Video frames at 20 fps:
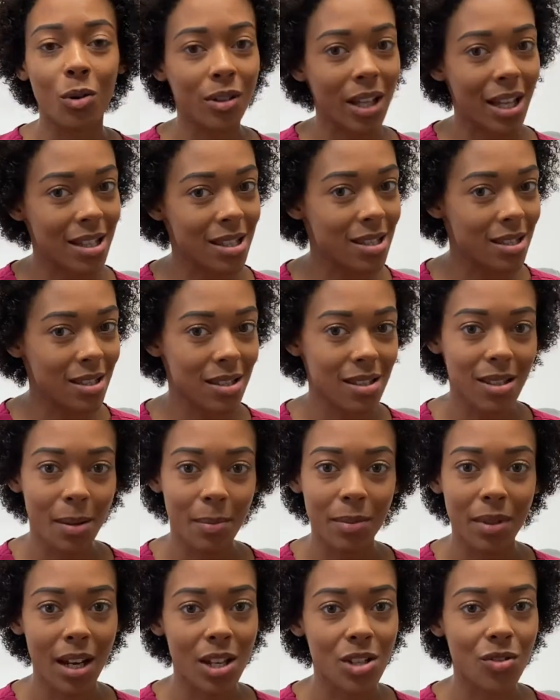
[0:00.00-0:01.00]
That's
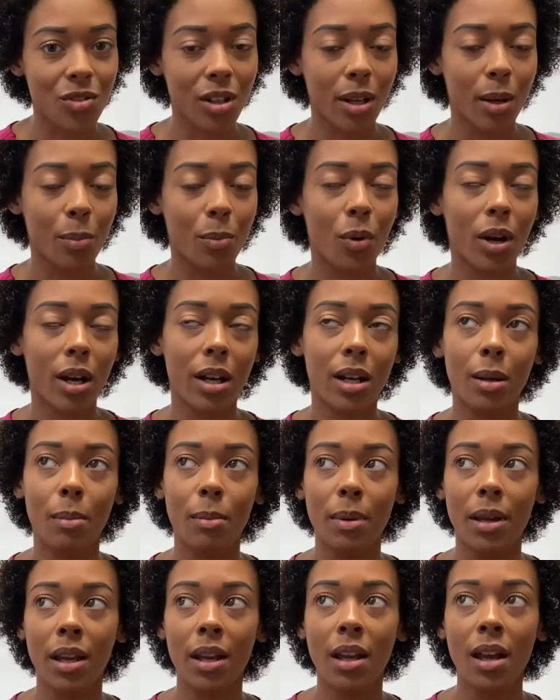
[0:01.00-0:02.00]
something that's really important to
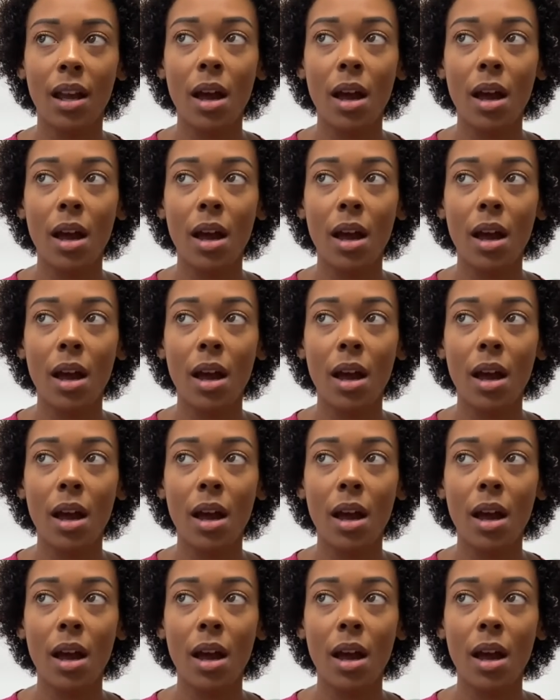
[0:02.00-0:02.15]
me.